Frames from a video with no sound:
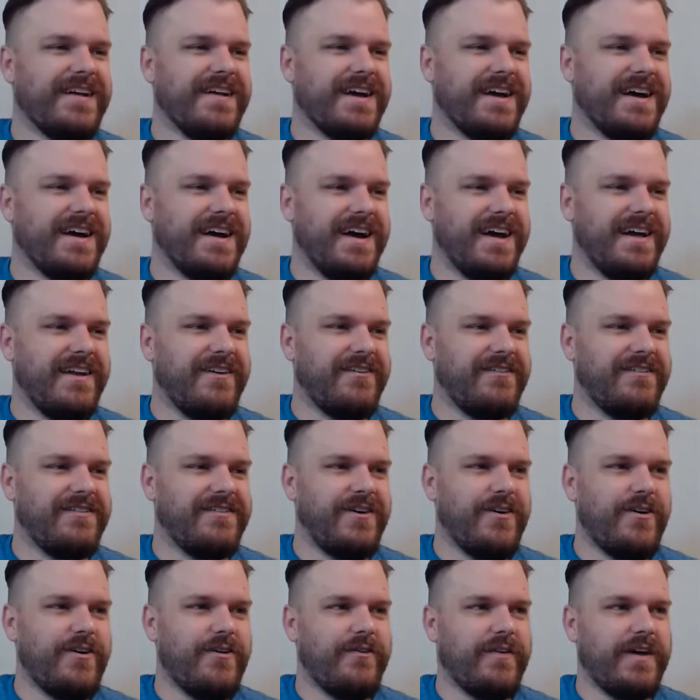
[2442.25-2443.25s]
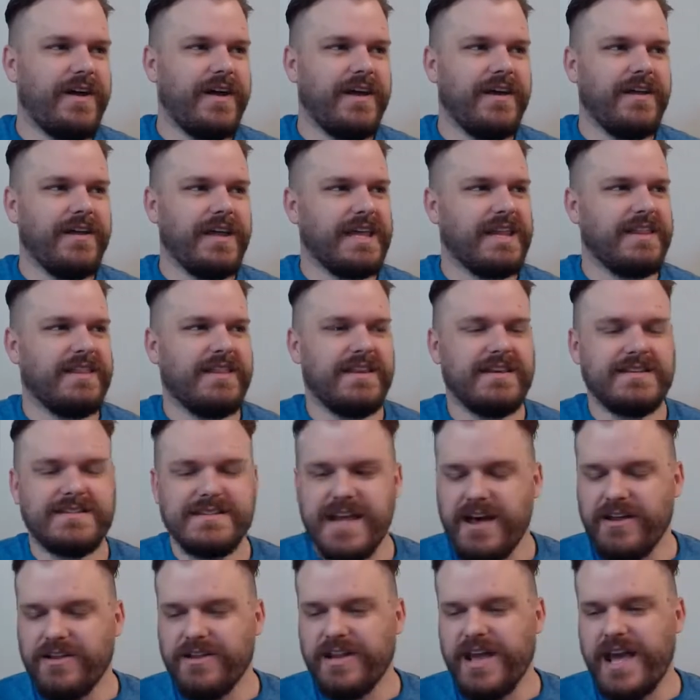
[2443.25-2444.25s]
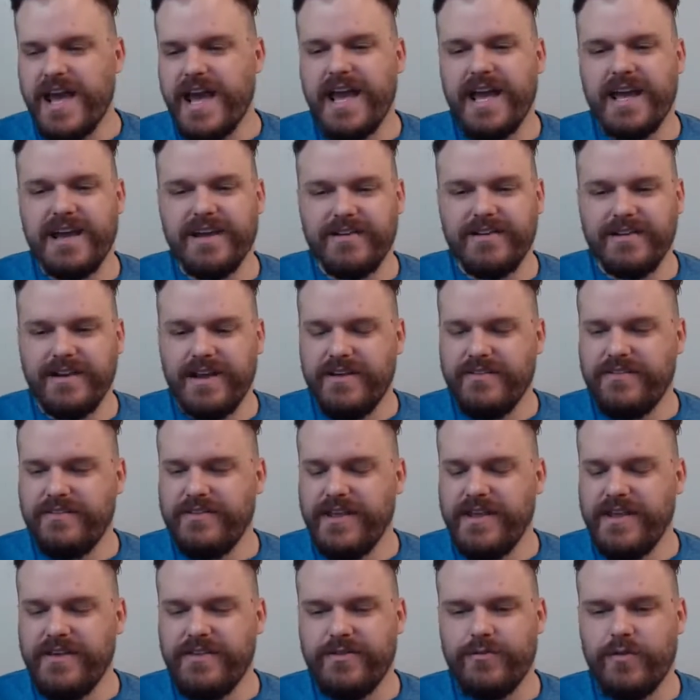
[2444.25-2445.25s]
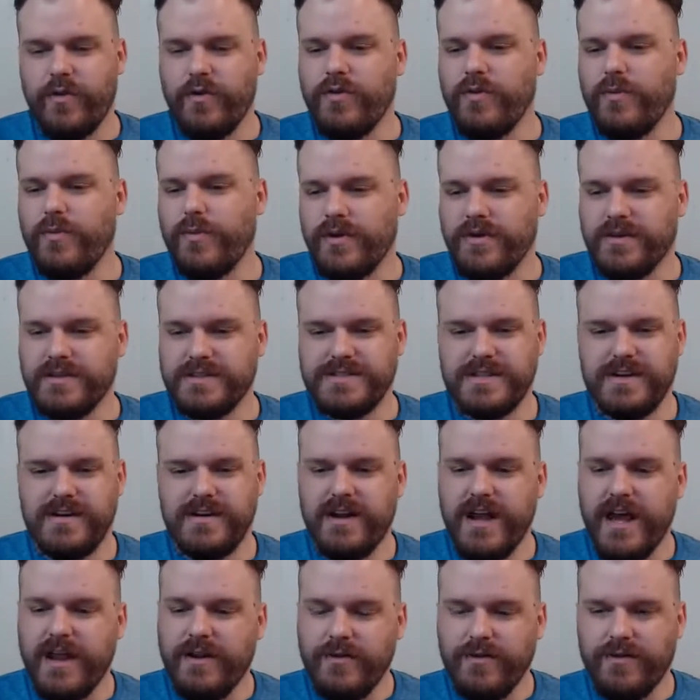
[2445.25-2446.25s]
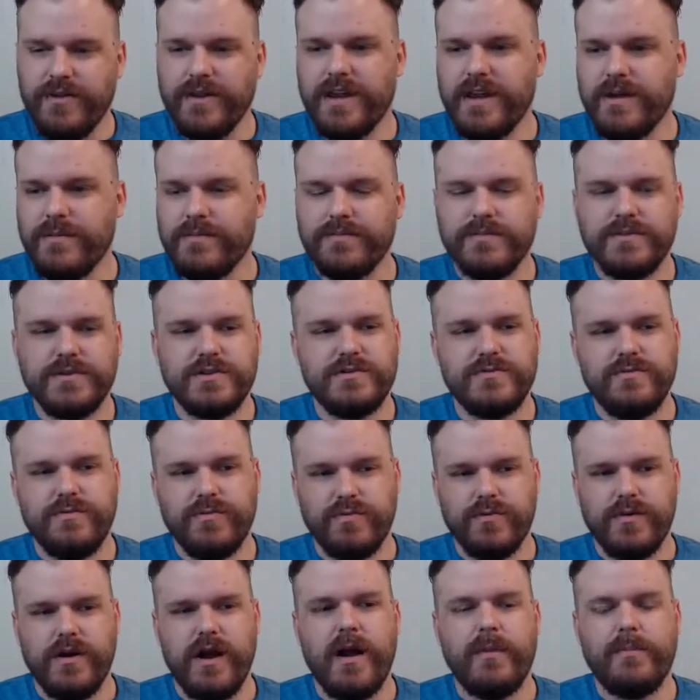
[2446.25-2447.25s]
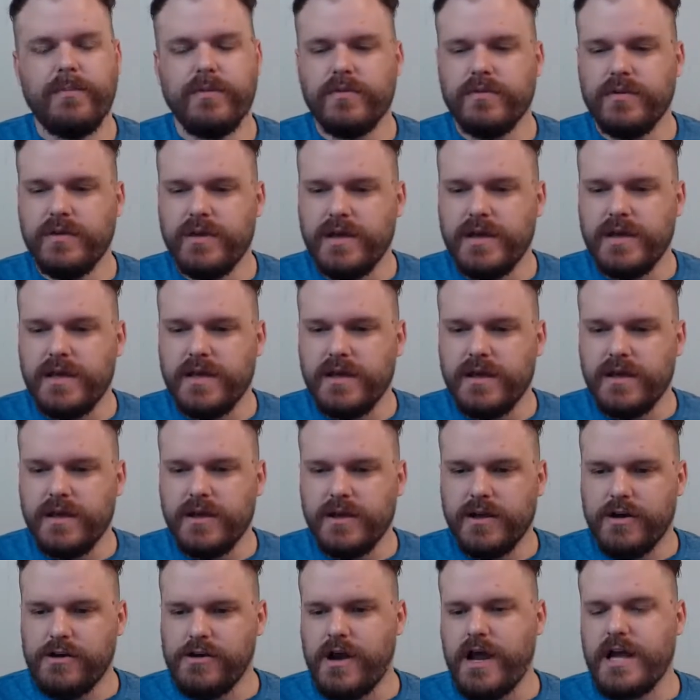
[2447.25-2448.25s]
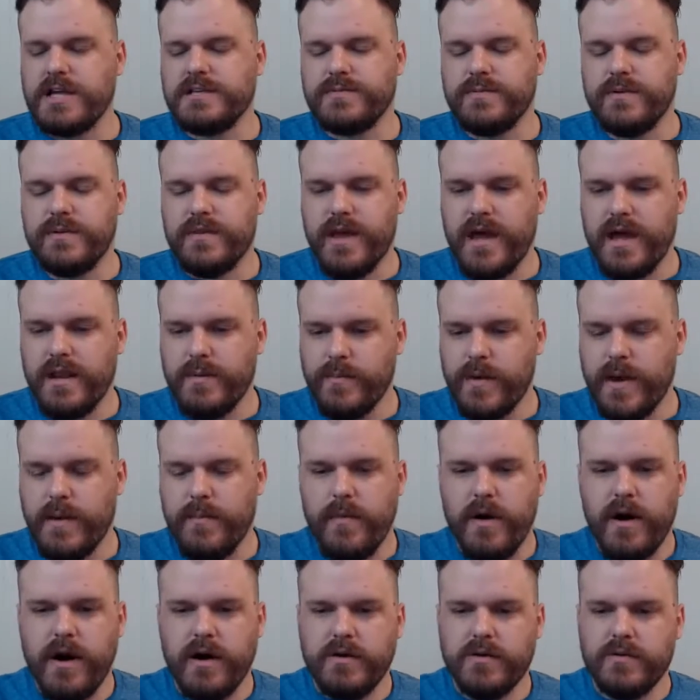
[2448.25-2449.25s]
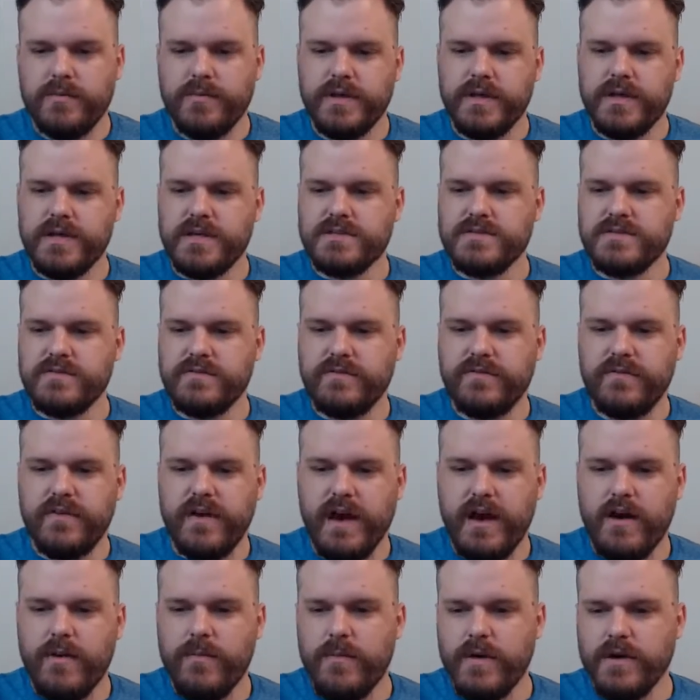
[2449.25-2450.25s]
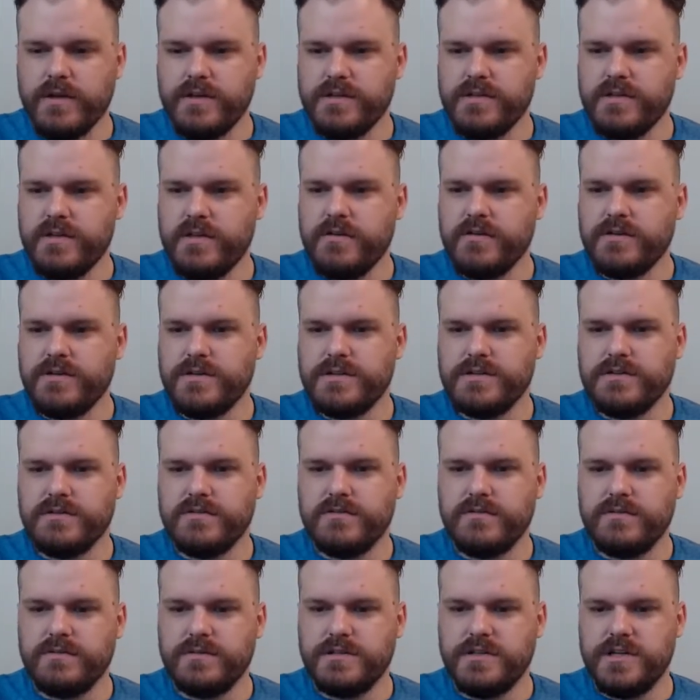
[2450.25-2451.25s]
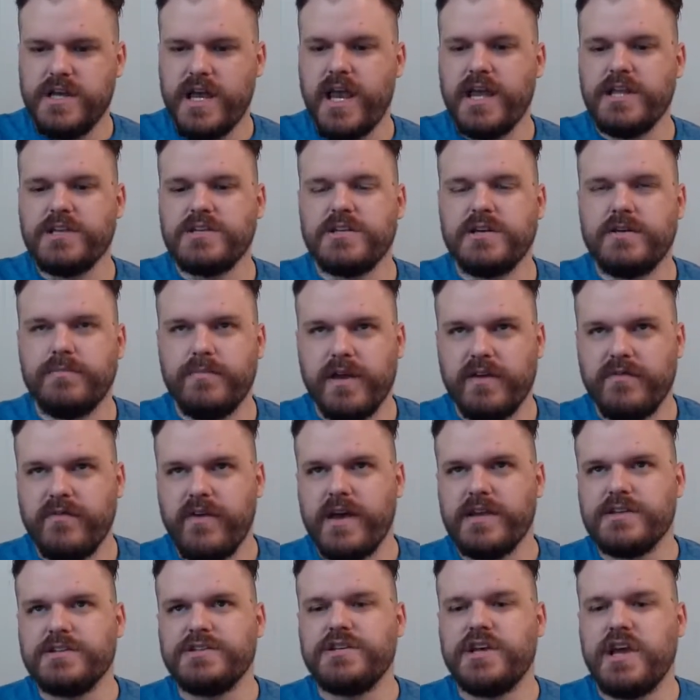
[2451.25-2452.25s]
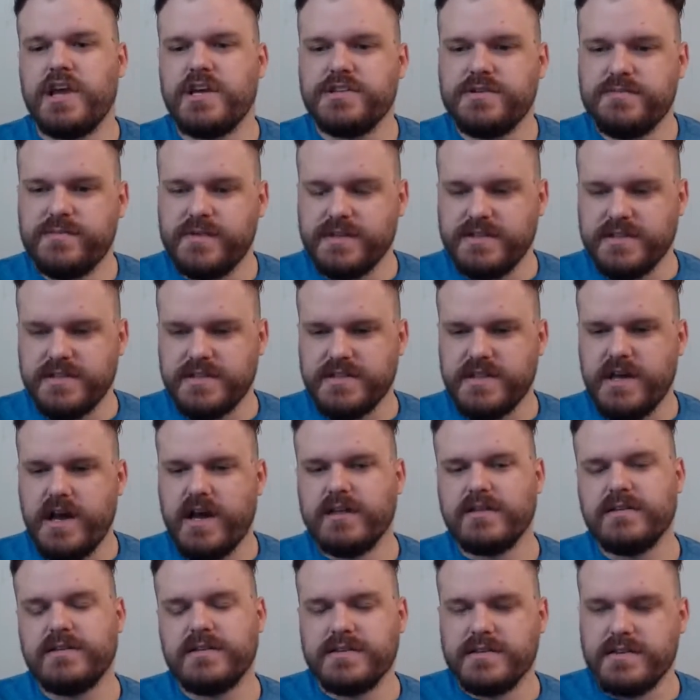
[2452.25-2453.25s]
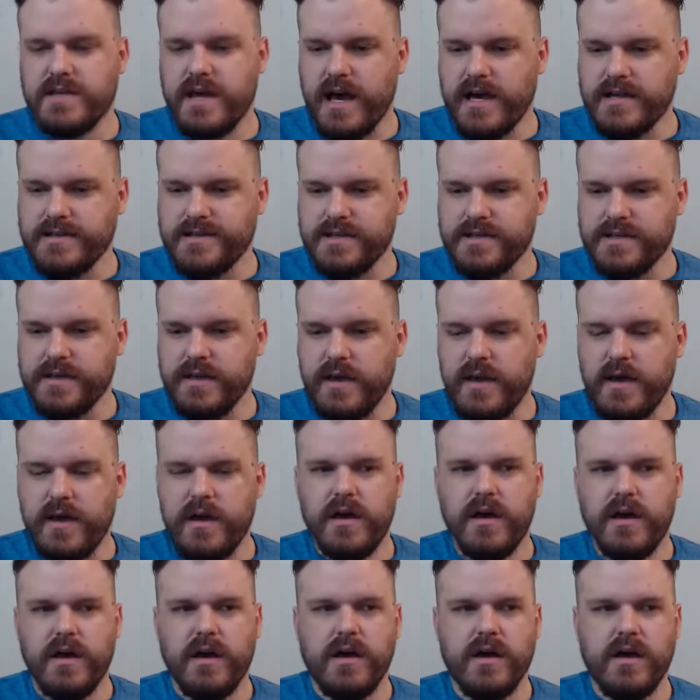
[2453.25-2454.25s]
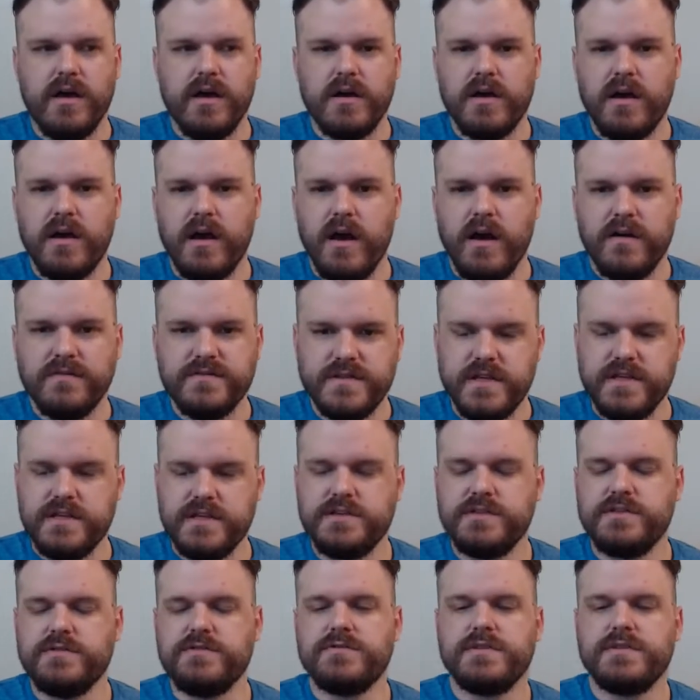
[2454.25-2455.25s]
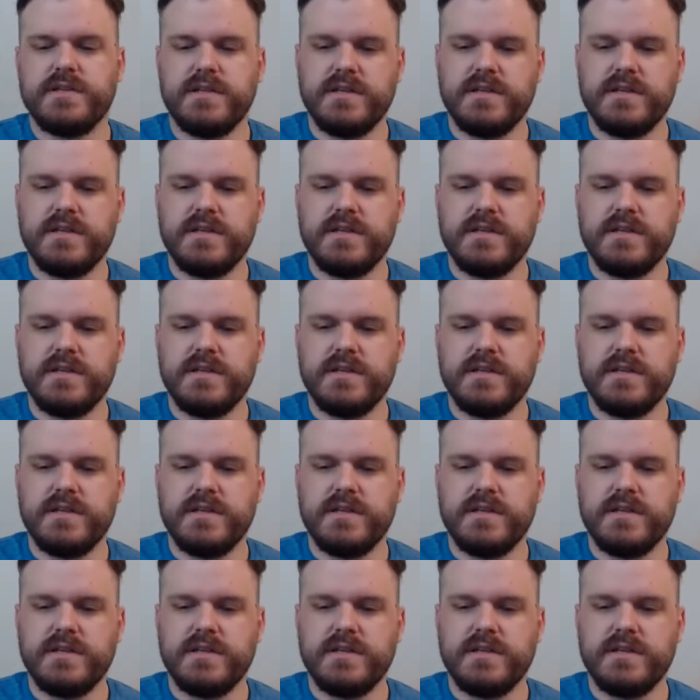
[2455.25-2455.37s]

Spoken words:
I don't know if I like this LA. If they throw the ball a ton, I don't think I'm properly grasping that in my model because of how much they're just changing. McVay's changing because he's not disguising Goff's issues.